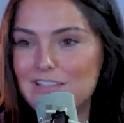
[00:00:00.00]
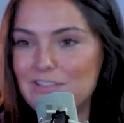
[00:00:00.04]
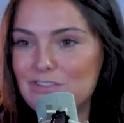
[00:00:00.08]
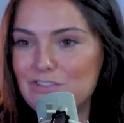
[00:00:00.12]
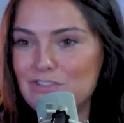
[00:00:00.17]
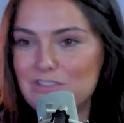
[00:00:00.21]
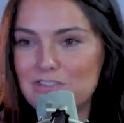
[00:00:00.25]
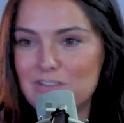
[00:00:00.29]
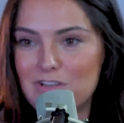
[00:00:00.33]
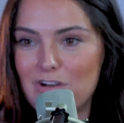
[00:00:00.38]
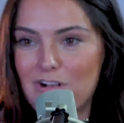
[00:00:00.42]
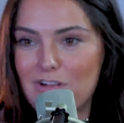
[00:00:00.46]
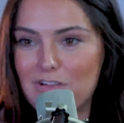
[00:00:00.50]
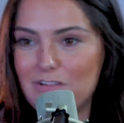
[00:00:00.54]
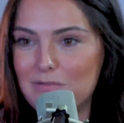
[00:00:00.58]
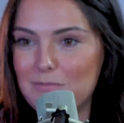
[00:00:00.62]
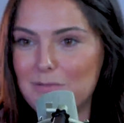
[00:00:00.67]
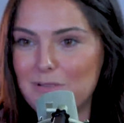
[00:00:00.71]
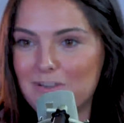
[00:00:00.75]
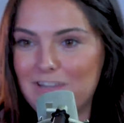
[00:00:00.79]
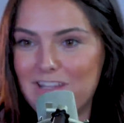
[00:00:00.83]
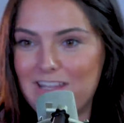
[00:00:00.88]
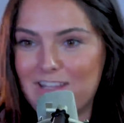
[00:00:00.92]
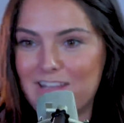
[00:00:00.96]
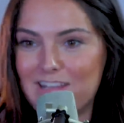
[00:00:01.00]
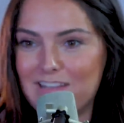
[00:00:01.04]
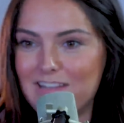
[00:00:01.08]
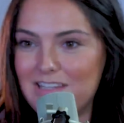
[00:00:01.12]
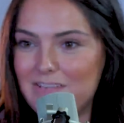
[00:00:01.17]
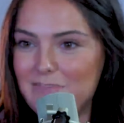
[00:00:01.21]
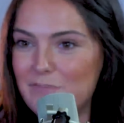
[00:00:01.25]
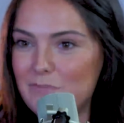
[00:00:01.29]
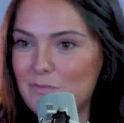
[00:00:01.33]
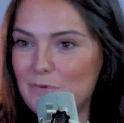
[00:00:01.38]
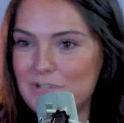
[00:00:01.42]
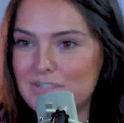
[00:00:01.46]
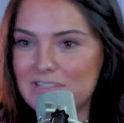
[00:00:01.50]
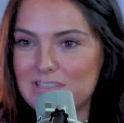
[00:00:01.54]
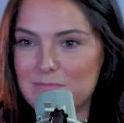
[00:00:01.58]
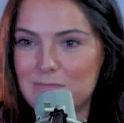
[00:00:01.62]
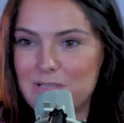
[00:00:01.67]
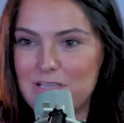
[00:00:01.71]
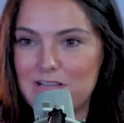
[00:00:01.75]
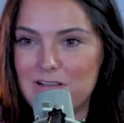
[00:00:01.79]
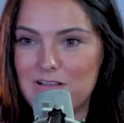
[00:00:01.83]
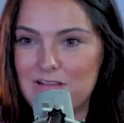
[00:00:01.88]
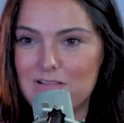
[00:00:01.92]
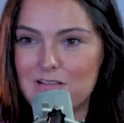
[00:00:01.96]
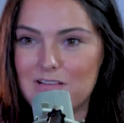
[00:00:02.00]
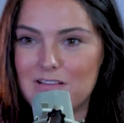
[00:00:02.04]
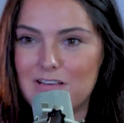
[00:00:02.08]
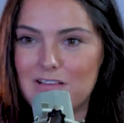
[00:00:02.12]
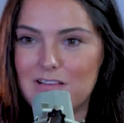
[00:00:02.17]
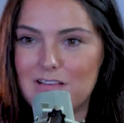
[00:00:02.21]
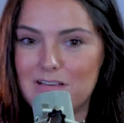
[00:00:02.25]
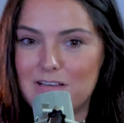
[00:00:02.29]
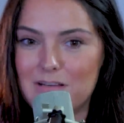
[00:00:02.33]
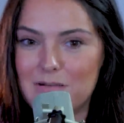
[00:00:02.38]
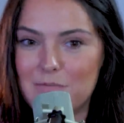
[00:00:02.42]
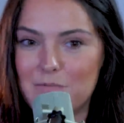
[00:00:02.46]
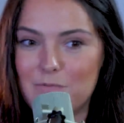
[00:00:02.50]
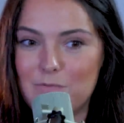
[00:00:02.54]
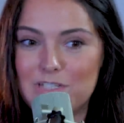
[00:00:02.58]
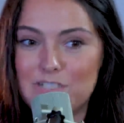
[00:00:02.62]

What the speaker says: just call, communicate, leave a voicemail.